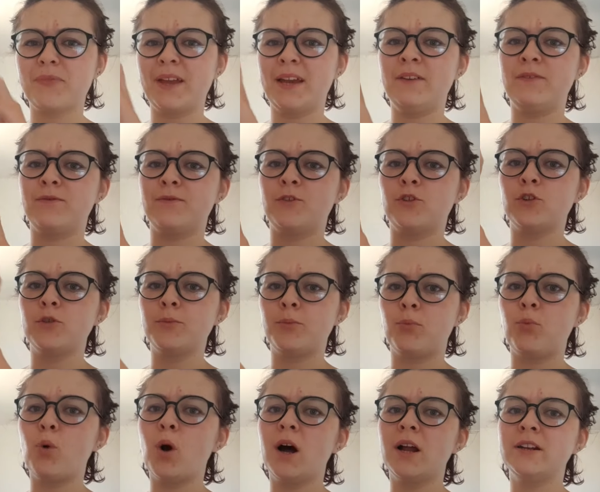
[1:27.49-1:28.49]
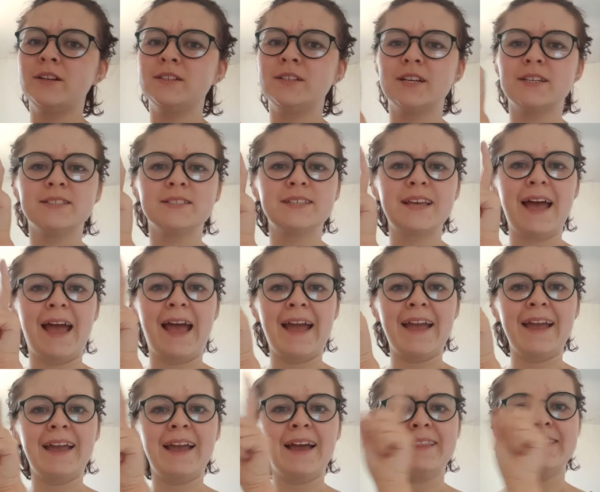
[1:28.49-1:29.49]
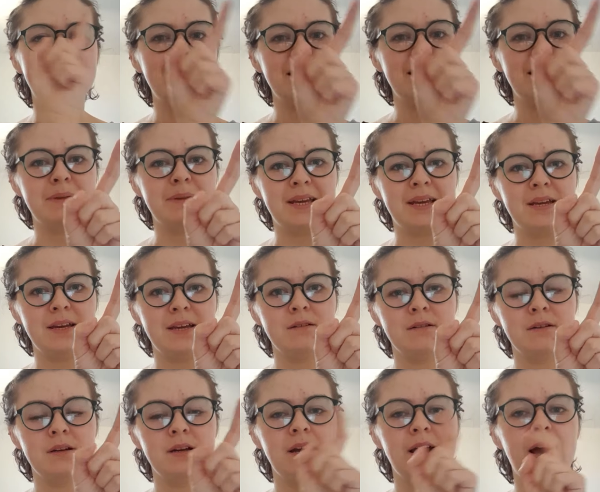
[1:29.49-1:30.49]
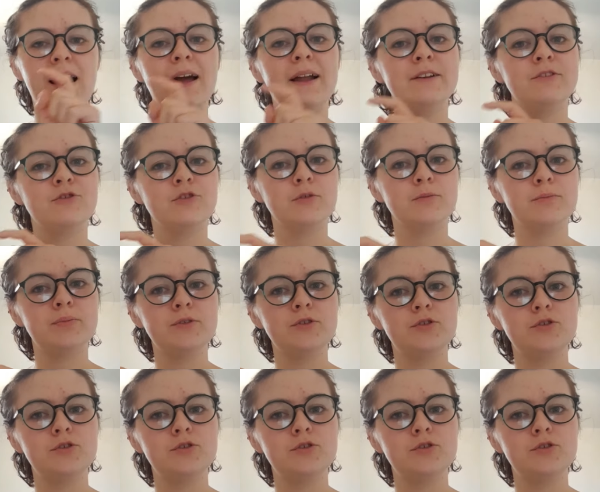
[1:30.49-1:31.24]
if group 1 does A and then B, and group